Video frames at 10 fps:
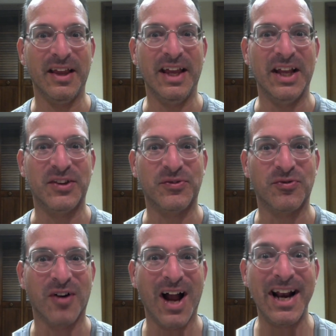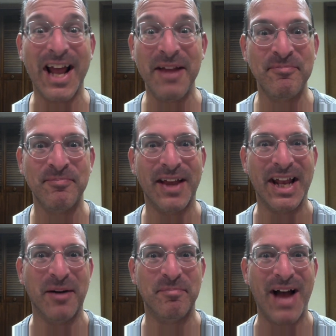It's Friday,
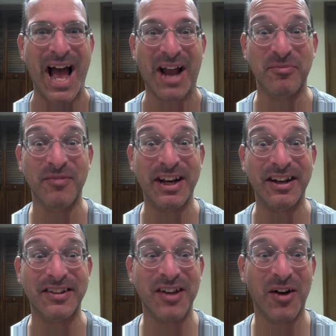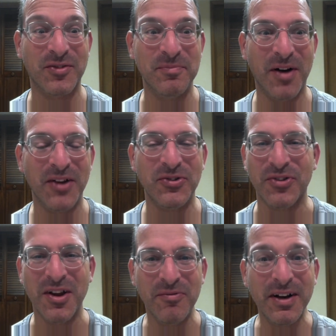and I'm back, ready to solve some puzzles.
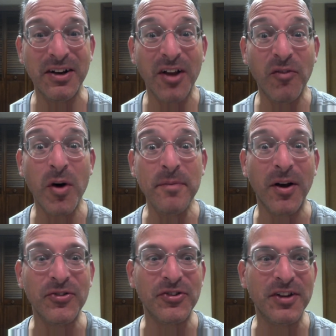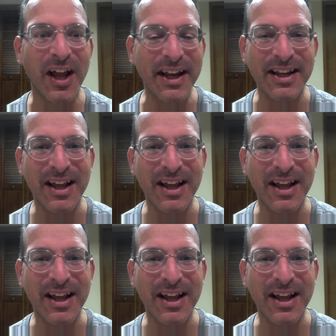We just solve one puzzle tonight.